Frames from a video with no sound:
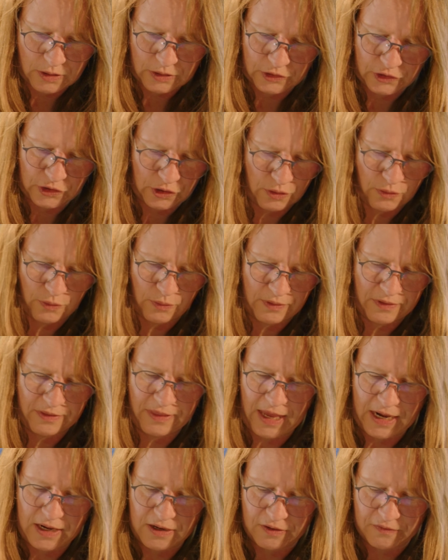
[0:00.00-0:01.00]
So
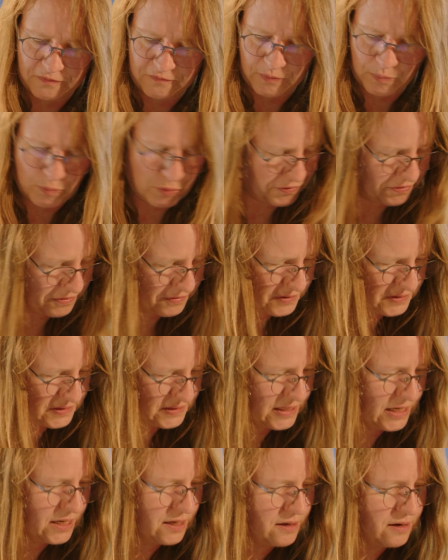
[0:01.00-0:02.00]
then if we put this
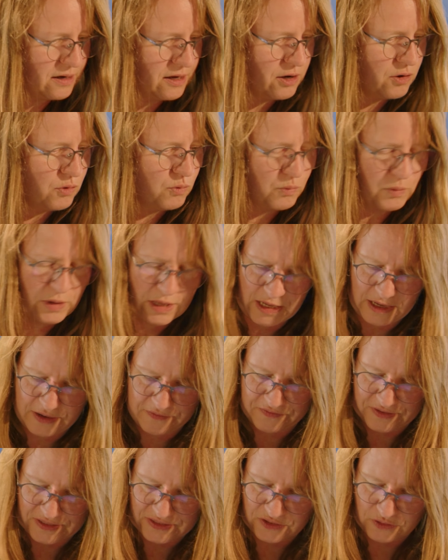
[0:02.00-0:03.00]
in now, we
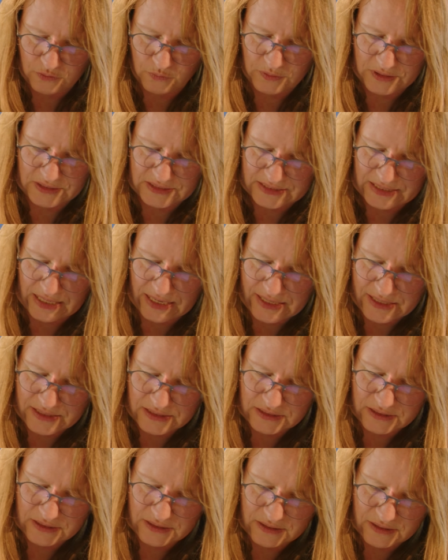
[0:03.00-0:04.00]
have as the
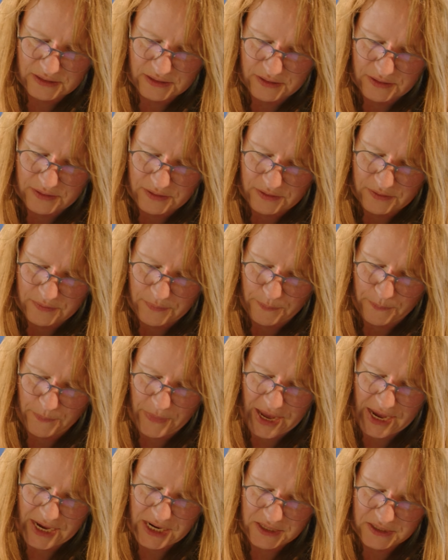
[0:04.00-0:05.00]
result
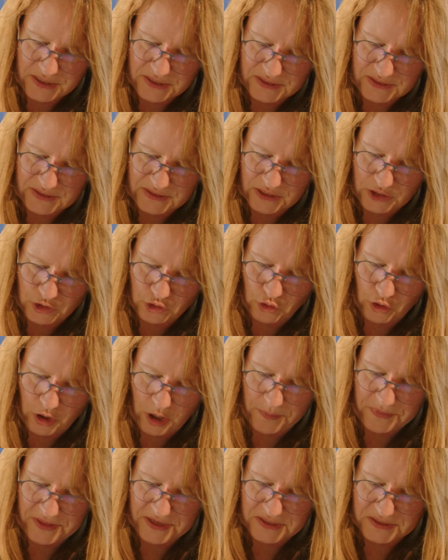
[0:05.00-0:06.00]
minus the
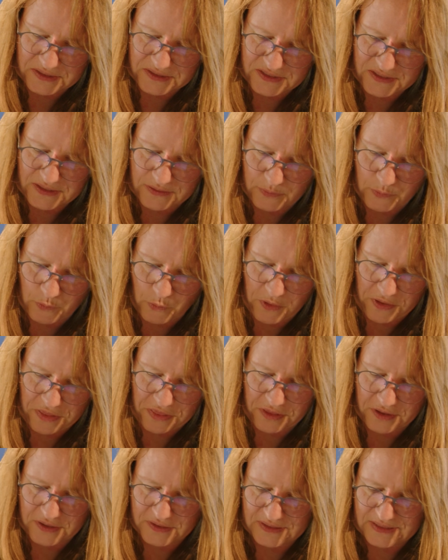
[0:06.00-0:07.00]
term that is
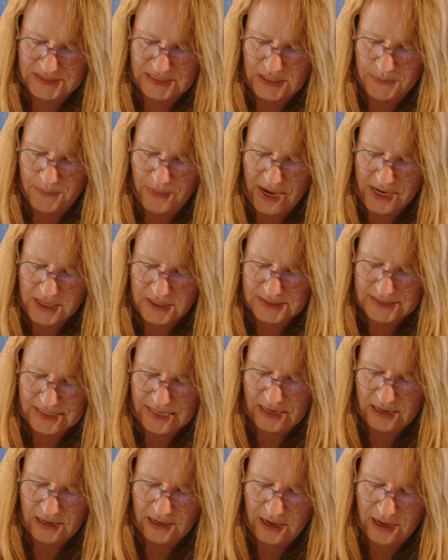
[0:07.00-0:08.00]
with z minus
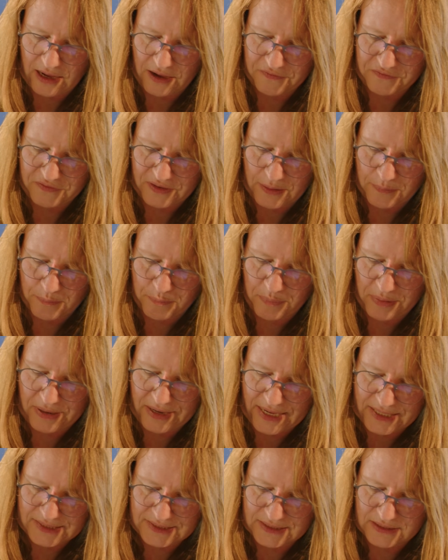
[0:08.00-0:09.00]
L half and
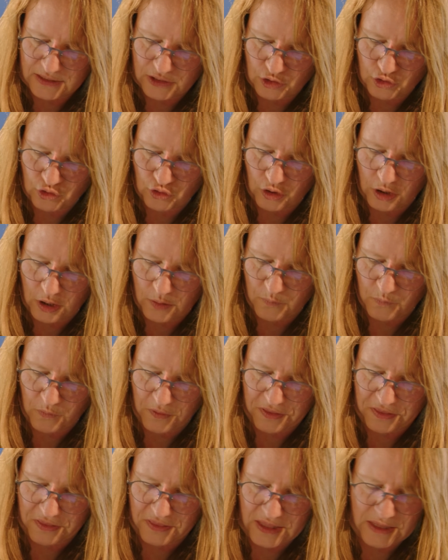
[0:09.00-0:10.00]
plus the term
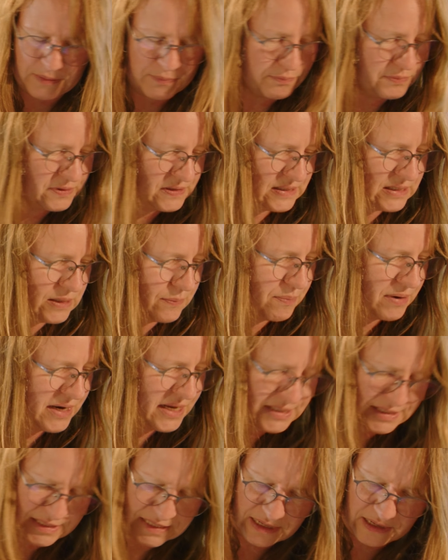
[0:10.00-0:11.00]
with the z
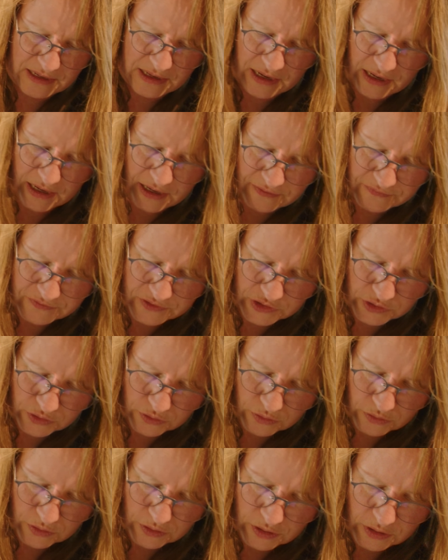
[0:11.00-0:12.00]
plus L half.
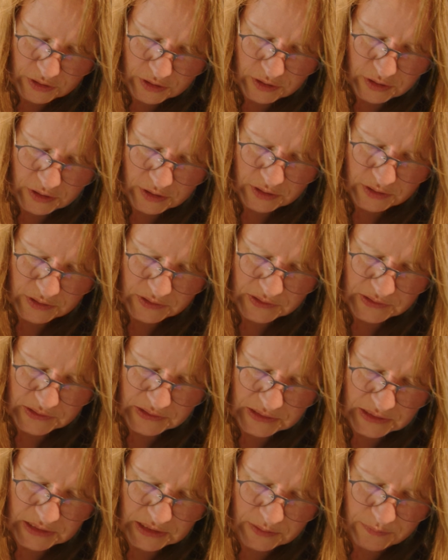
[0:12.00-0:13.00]
So
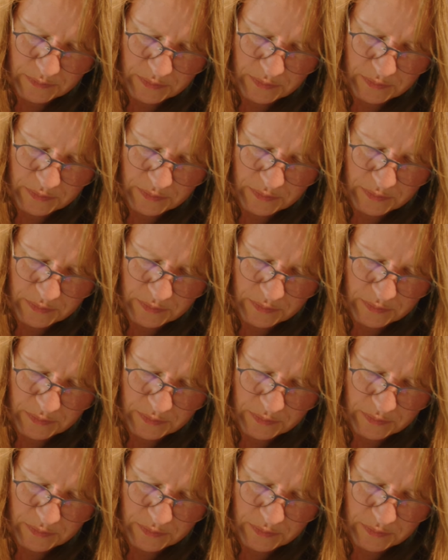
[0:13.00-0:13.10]
z